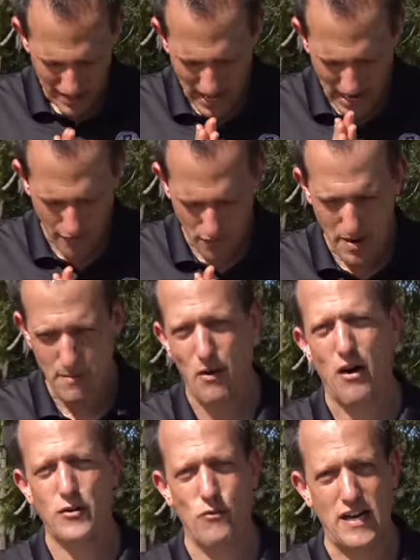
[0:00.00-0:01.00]
thank you for being
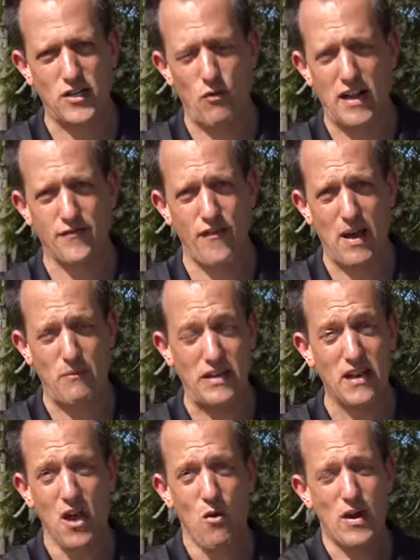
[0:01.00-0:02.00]
part of the Rady's Rides family.
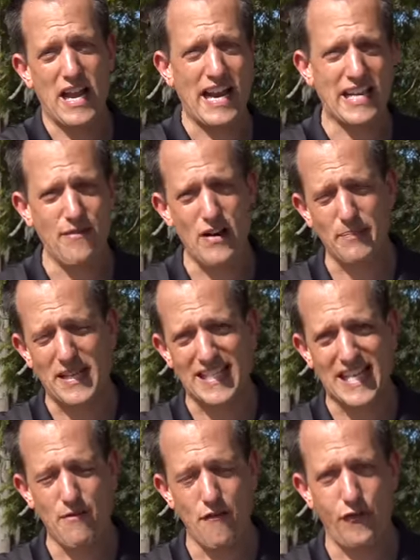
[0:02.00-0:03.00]
We got to give it up to
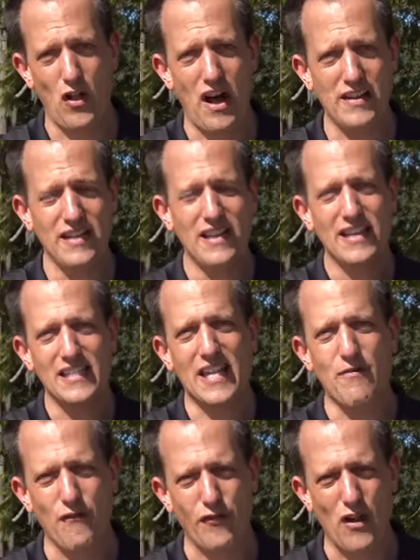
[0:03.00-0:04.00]
Steven Flood,
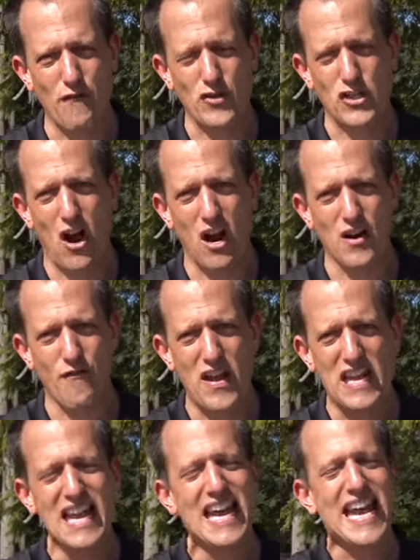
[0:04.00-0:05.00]
Steven Flood
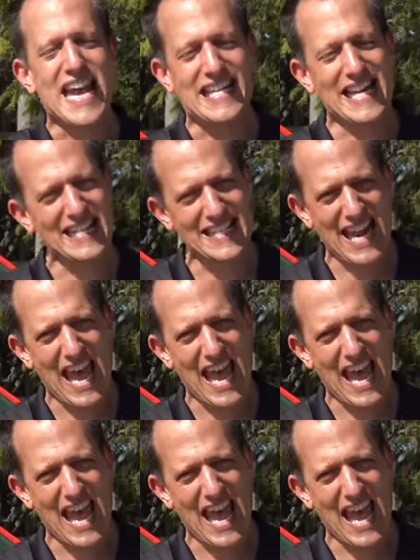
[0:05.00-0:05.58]
Photography. He doesn't